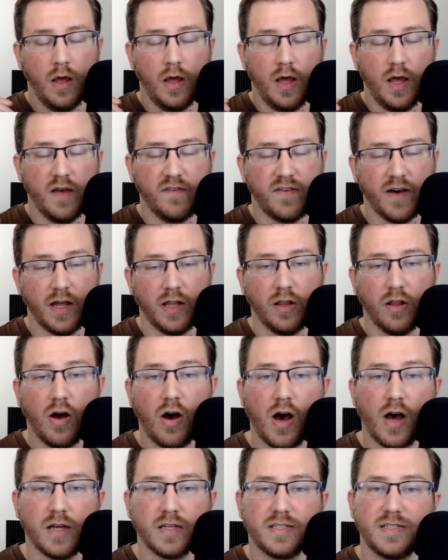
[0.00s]
If I
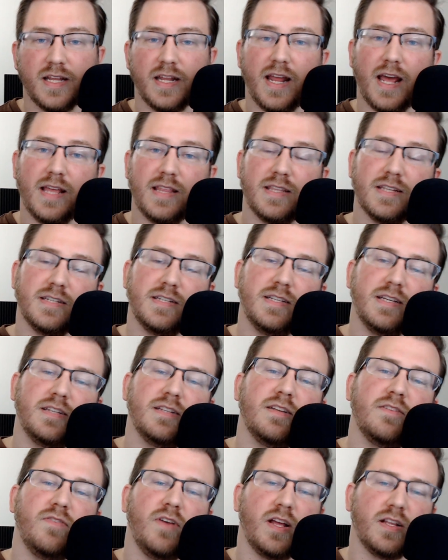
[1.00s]
lost and Eithan didn't
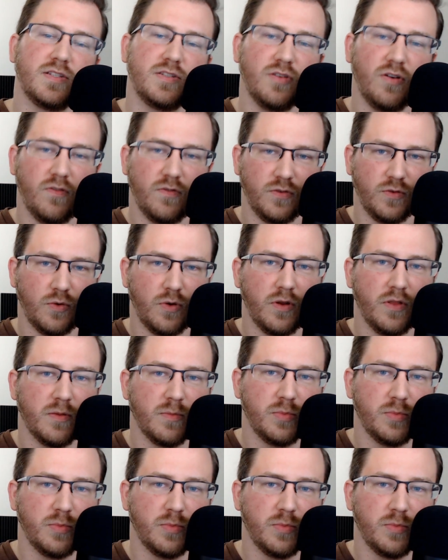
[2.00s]
advance to Overlord in the